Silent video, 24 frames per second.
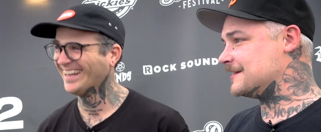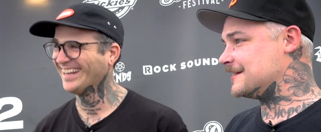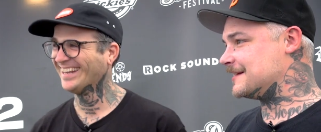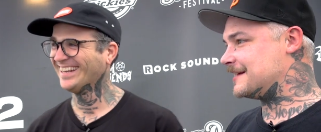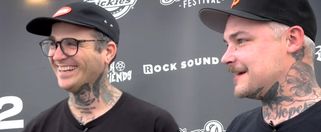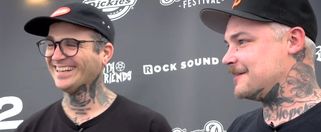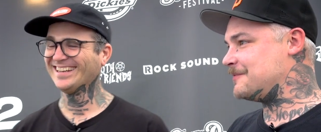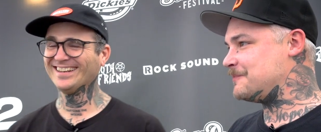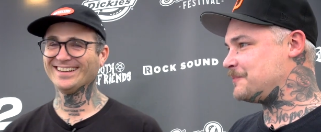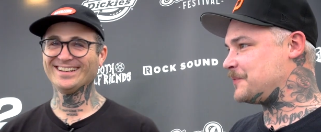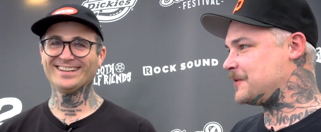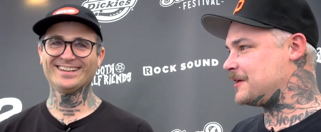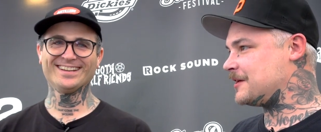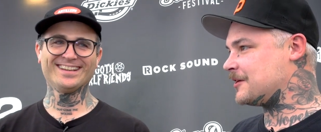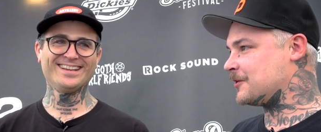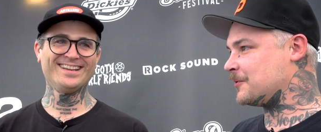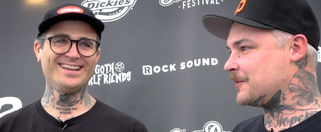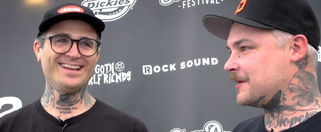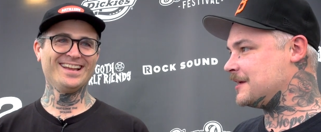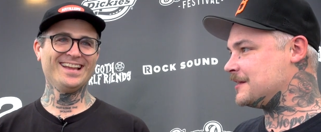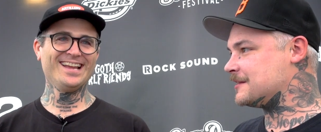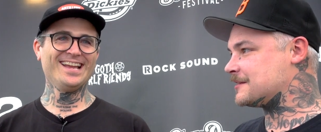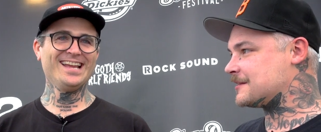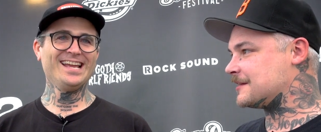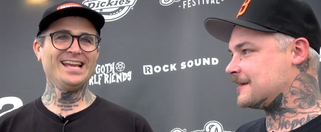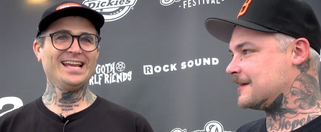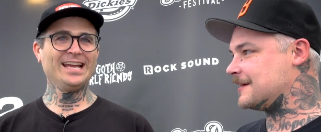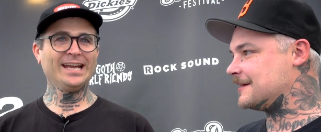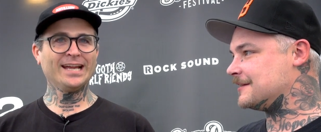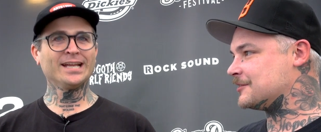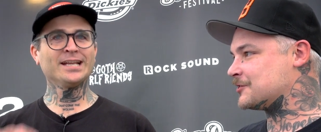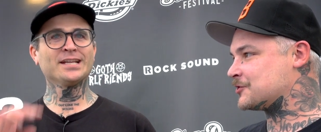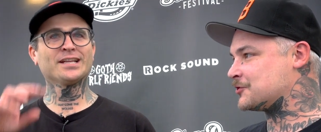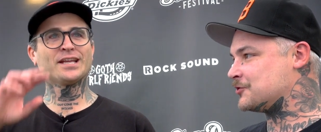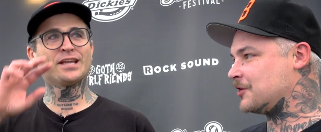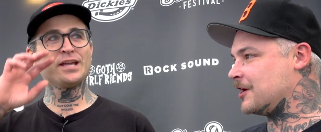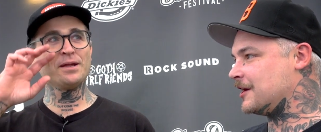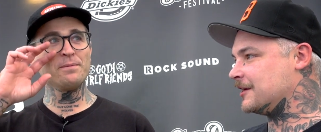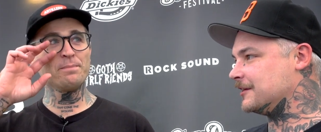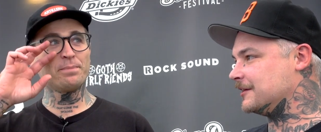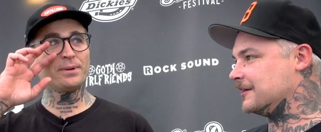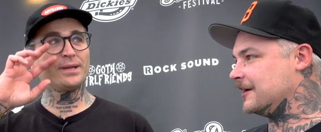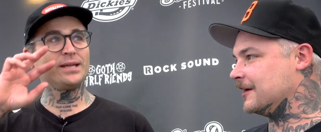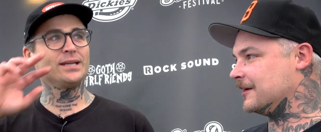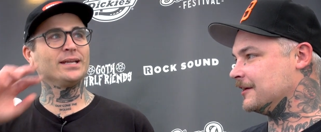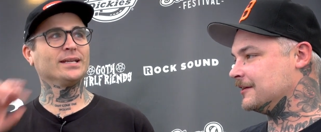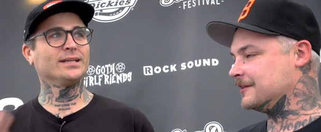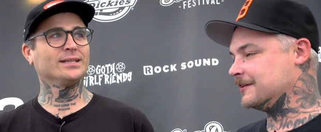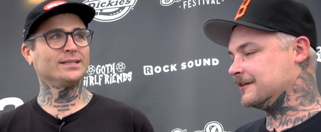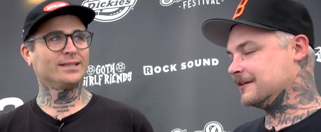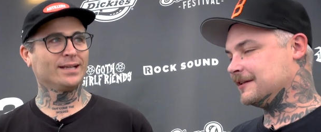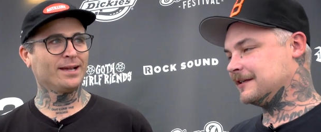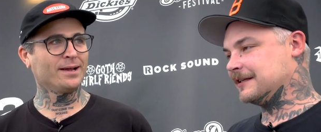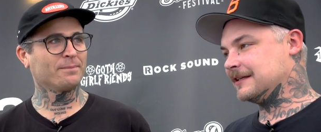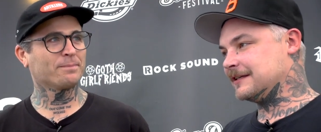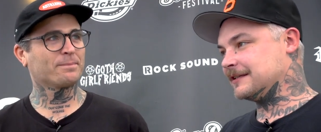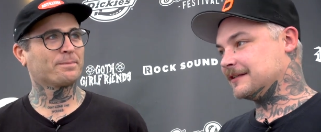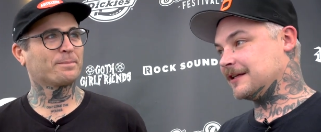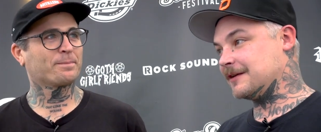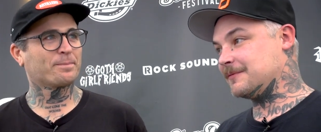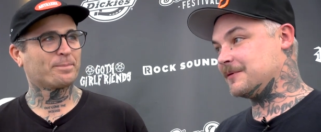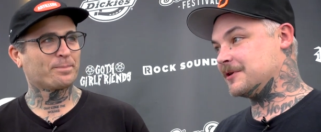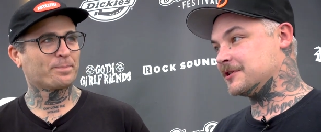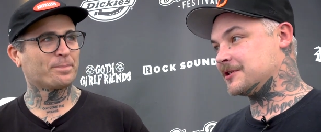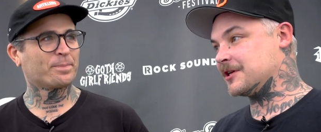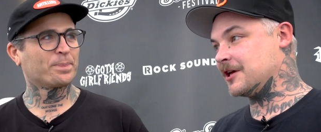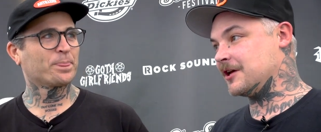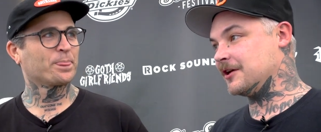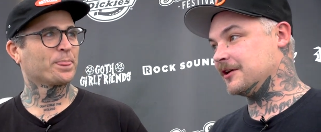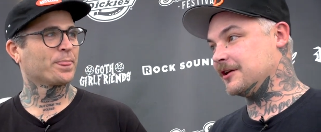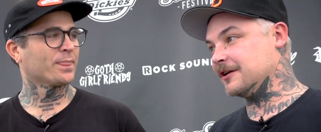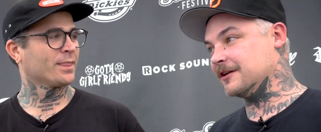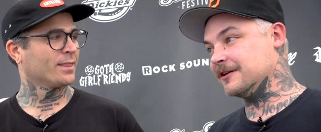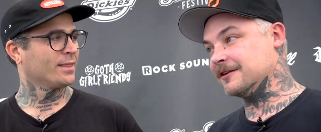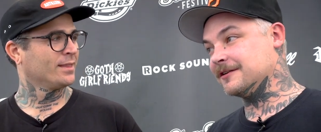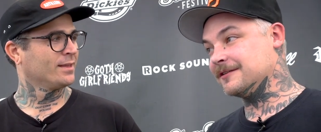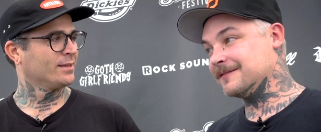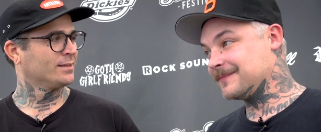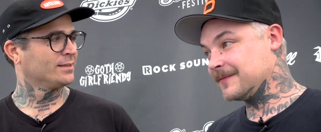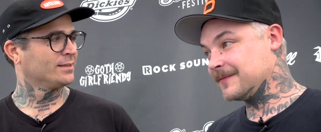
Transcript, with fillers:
Speaker 1: in Gympie, Queensland, in Australia. Gympie, yep. Let me tell you,